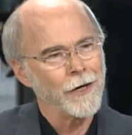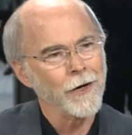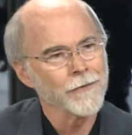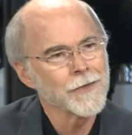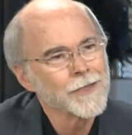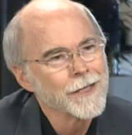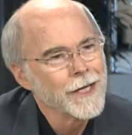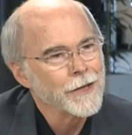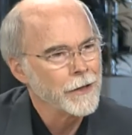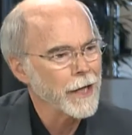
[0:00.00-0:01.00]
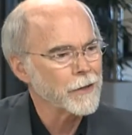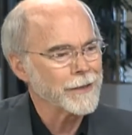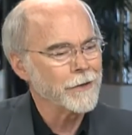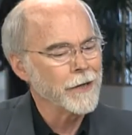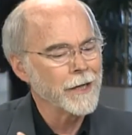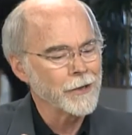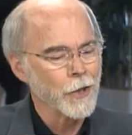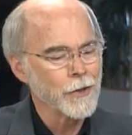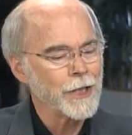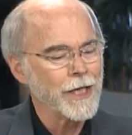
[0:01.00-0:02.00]
tariffs. They're not
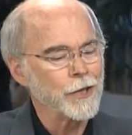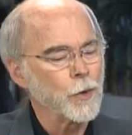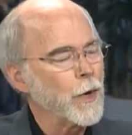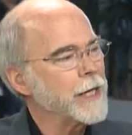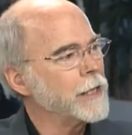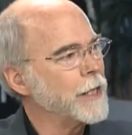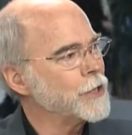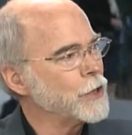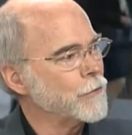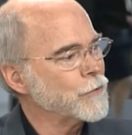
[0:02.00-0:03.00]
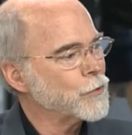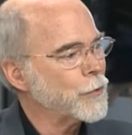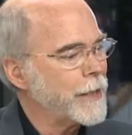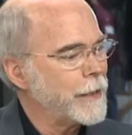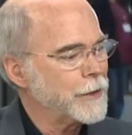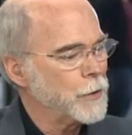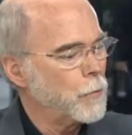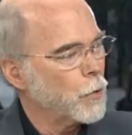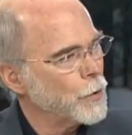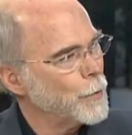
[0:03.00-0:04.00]
negotiating the regulation of trade at the
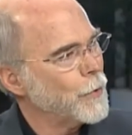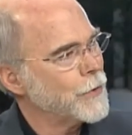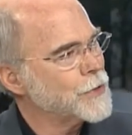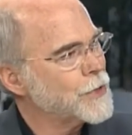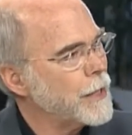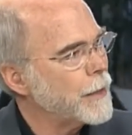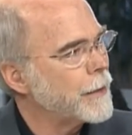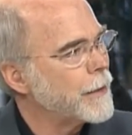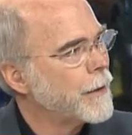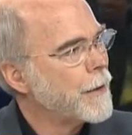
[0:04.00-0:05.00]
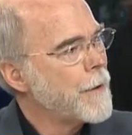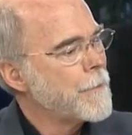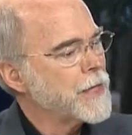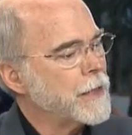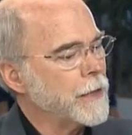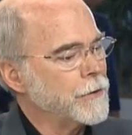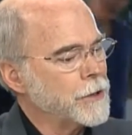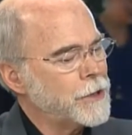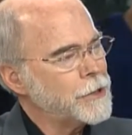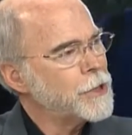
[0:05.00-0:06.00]
border per se. In
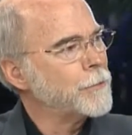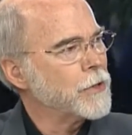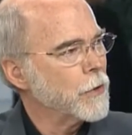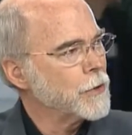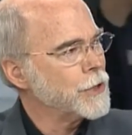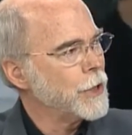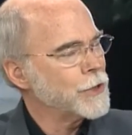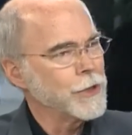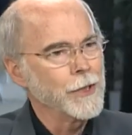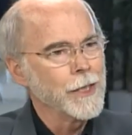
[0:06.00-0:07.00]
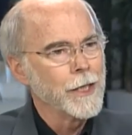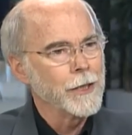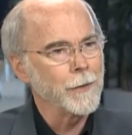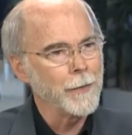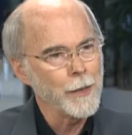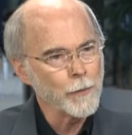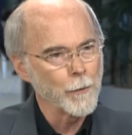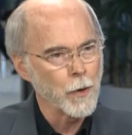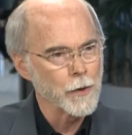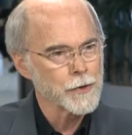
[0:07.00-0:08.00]
the TTIP negotiation, the main
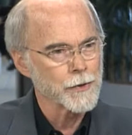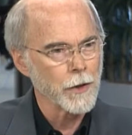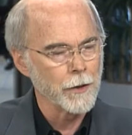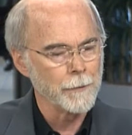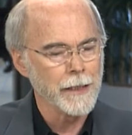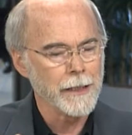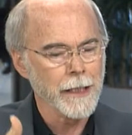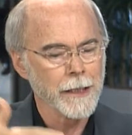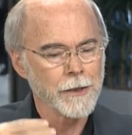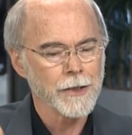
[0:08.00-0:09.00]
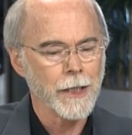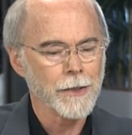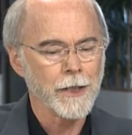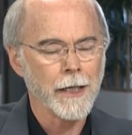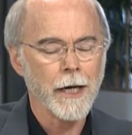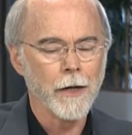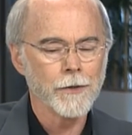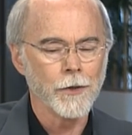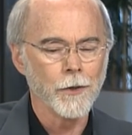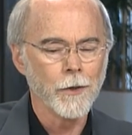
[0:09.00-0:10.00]
proposals are to begin discussing how
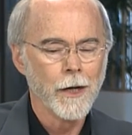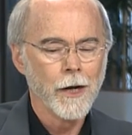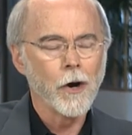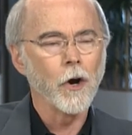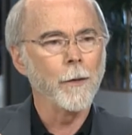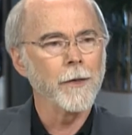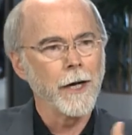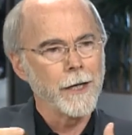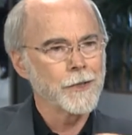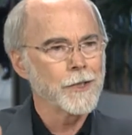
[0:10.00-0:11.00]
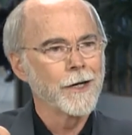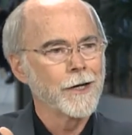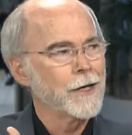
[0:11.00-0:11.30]
to harmonize